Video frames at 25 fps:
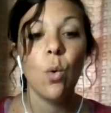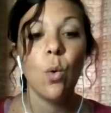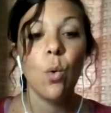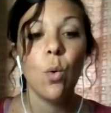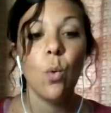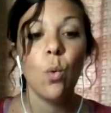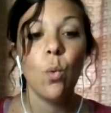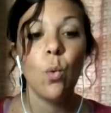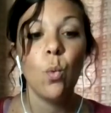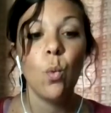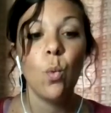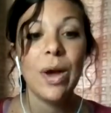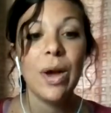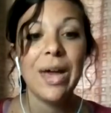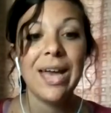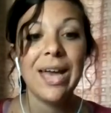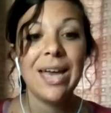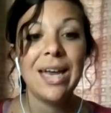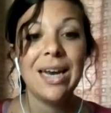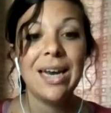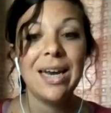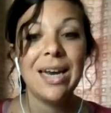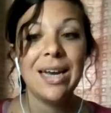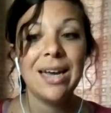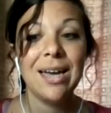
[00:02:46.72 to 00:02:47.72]

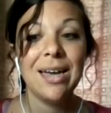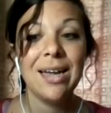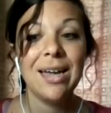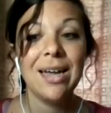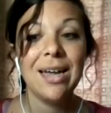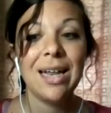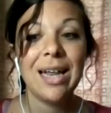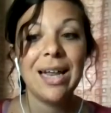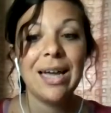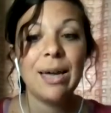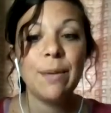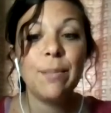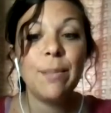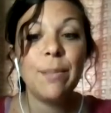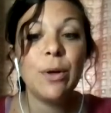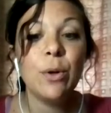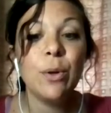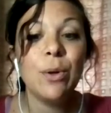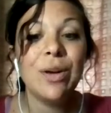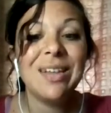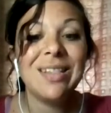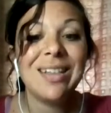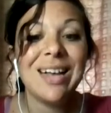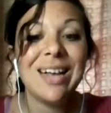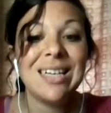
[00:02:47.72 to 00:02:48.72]
when, like,
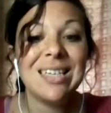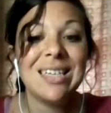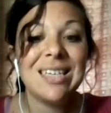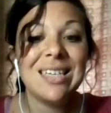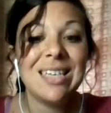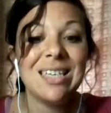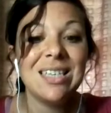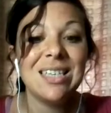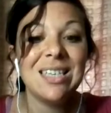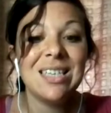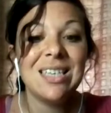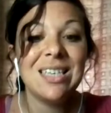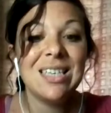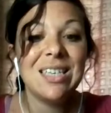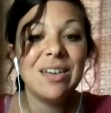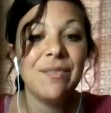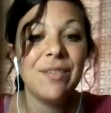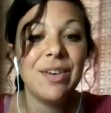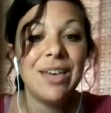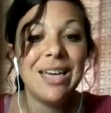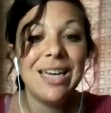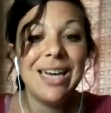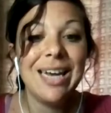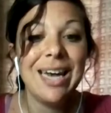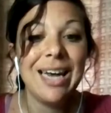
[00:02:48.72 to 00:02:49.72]
building that
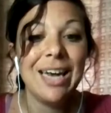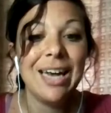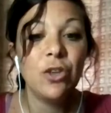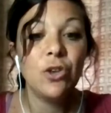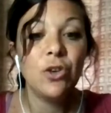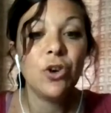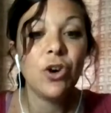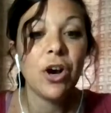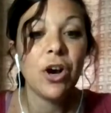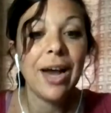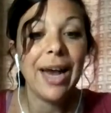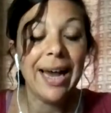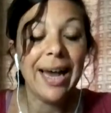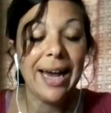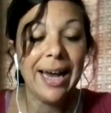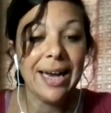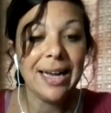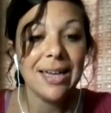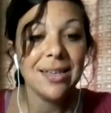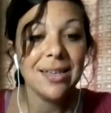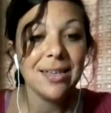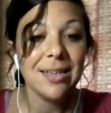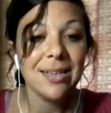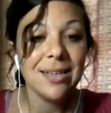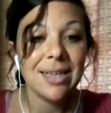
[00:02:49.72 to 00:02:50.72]
sensitivity in your
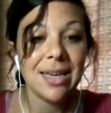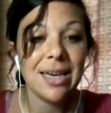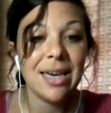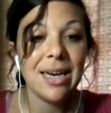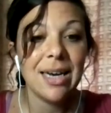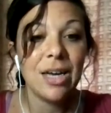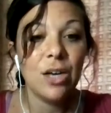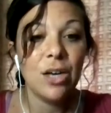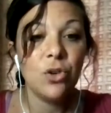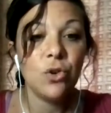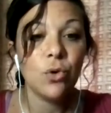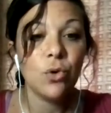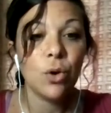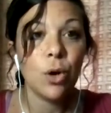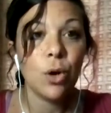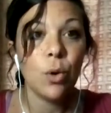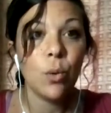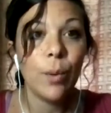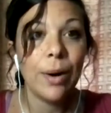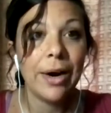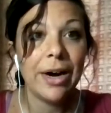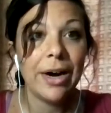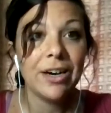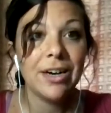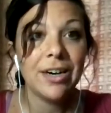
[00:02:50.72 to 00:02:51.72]
hands and in your
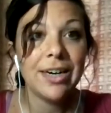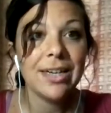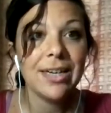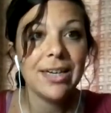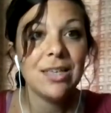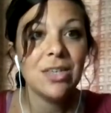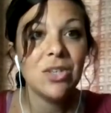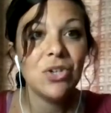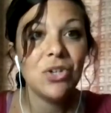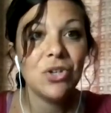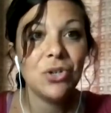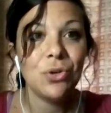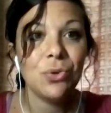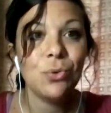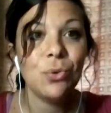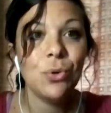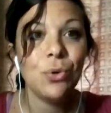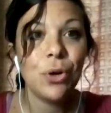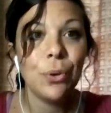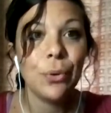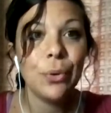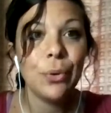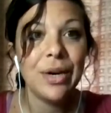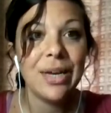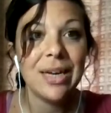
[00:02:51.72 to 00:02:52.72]
awareness to
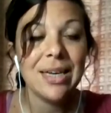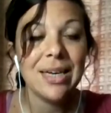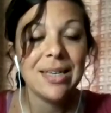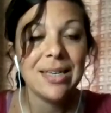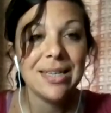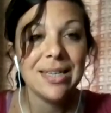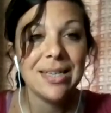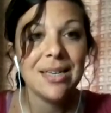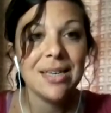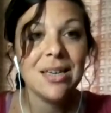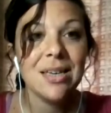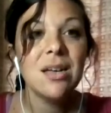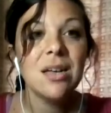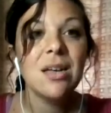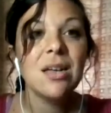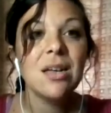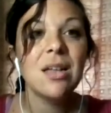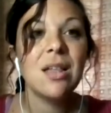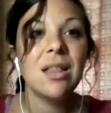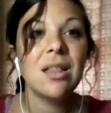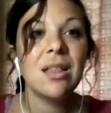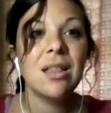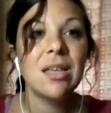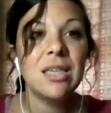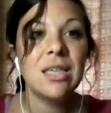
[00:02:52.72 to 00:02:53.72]
notice
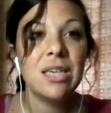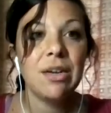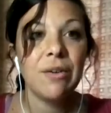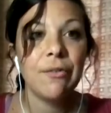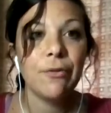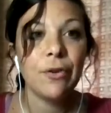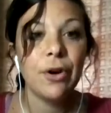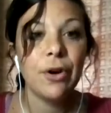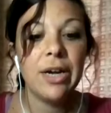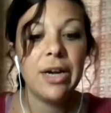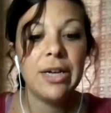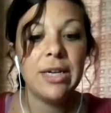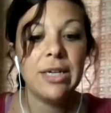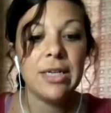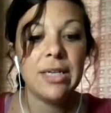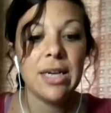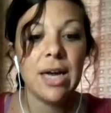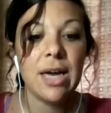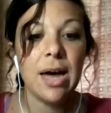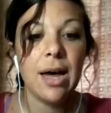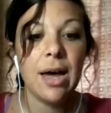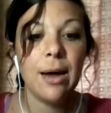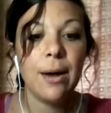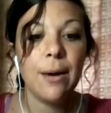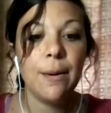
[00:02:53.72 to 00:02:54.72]
the different
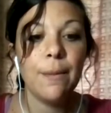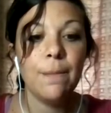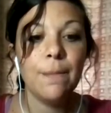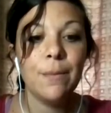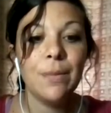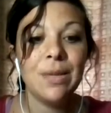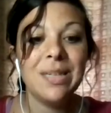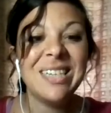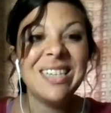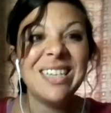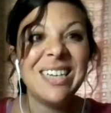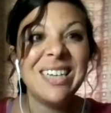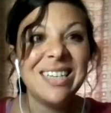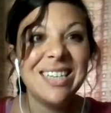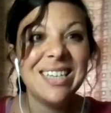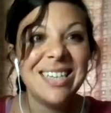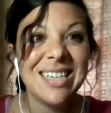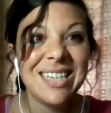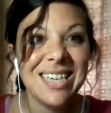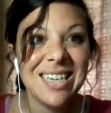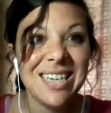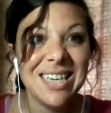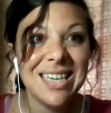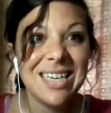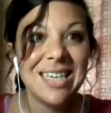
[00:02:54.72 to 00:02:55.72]

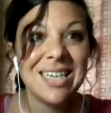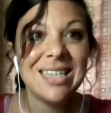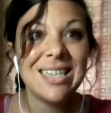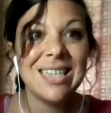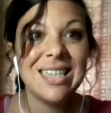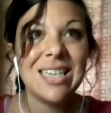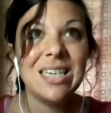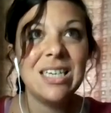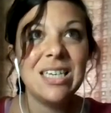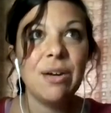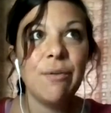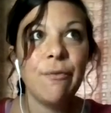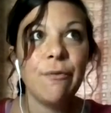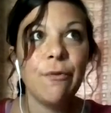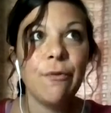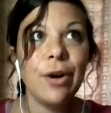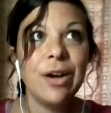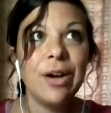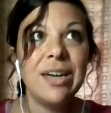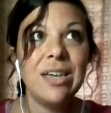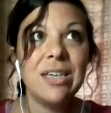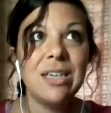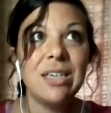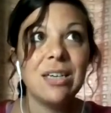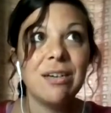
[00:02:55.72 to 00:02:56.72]
densities, the
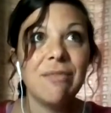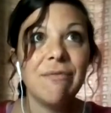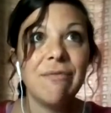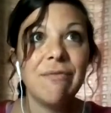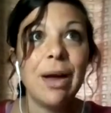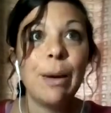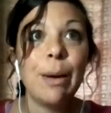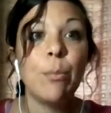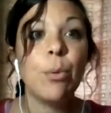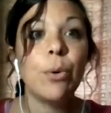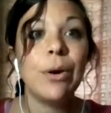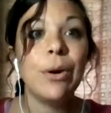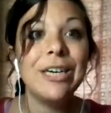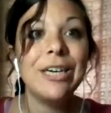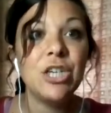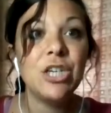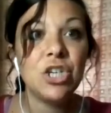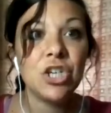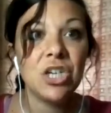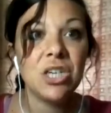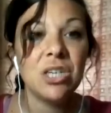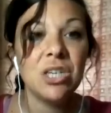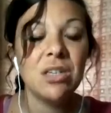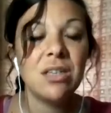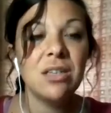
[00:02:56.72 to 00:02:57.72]
different
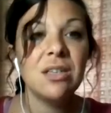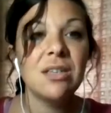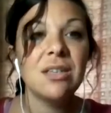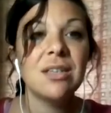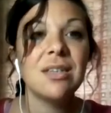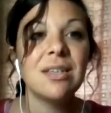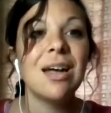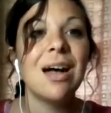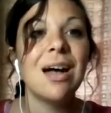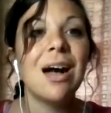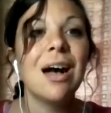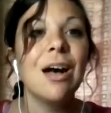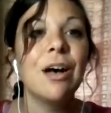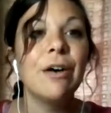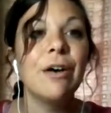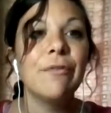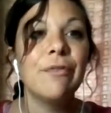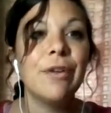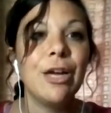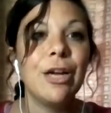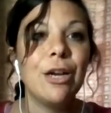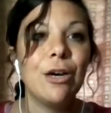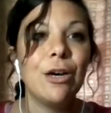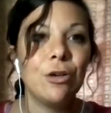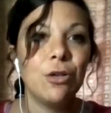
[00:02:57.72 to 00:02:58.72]
vibrations of
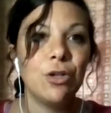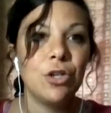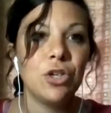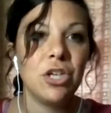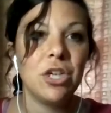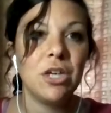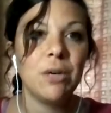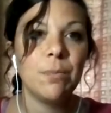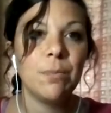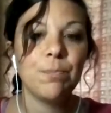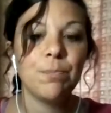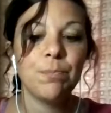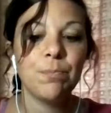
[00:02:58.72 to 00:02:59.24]
energy.